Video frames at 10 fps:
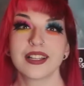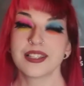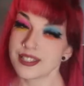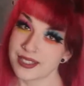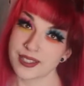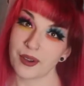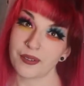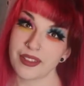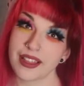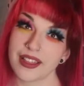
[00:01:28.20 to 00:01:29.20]

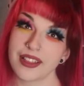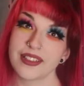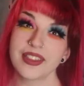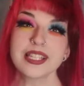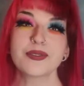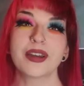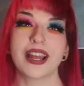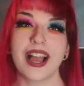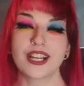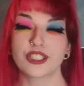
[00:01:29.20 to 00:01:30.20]
So this one I
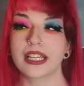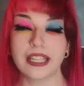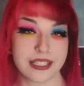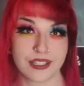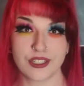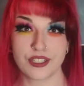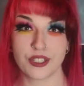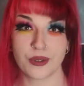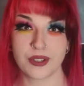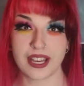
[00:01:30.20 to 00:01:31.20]
actually listened
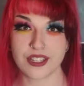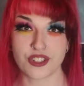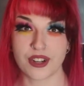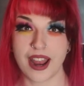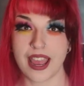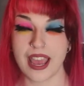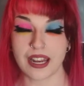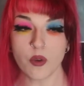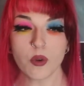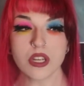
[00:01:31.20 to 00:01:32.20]
to yesterday, and
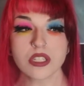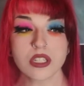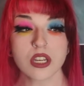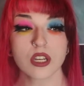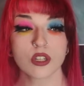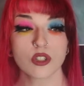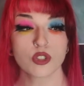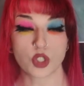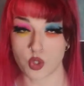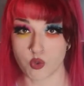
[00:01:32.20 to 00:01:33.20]
it was
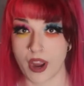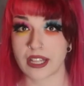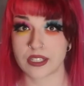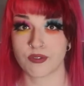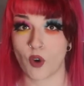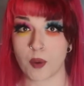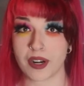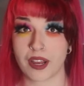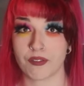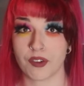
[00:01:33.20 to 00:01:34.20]

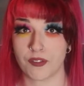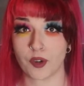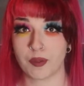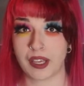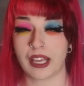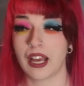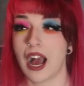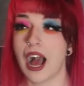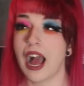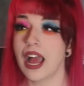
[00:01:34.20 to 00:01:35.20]
transformative for me.
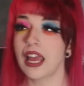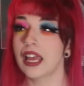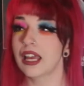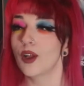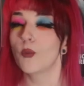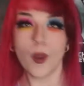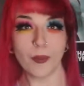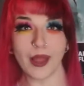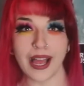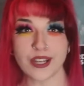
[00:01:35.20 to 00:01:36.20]

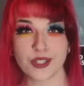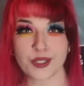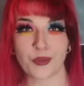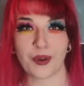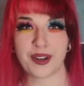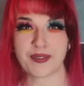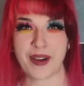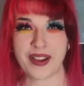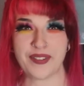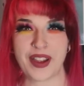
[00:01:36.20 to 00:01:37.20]
Whiplash is one of
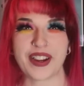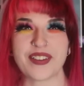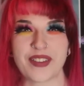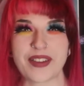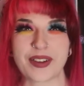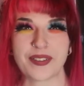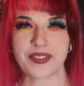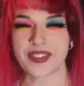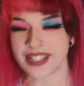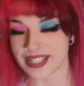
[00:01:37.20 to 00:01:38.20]
my very favorite
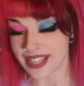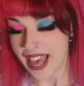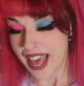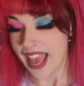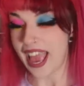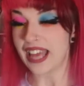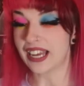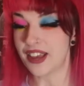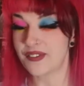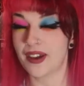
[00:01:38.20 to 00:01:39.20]
movies, and
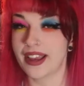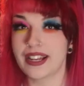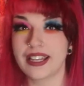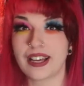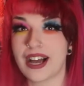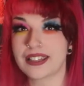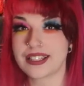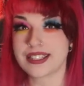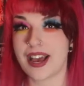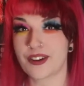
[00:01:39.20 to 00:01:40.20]
I finally got the
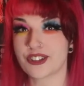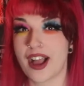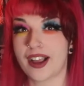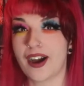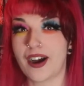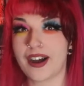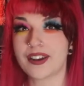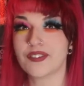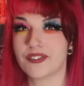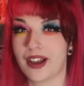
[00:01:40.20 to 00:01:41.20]
soundtrack
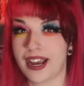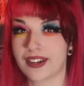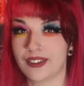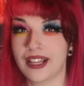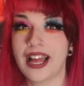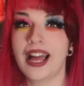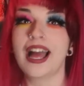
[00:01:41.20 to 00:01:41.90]
on vinyl.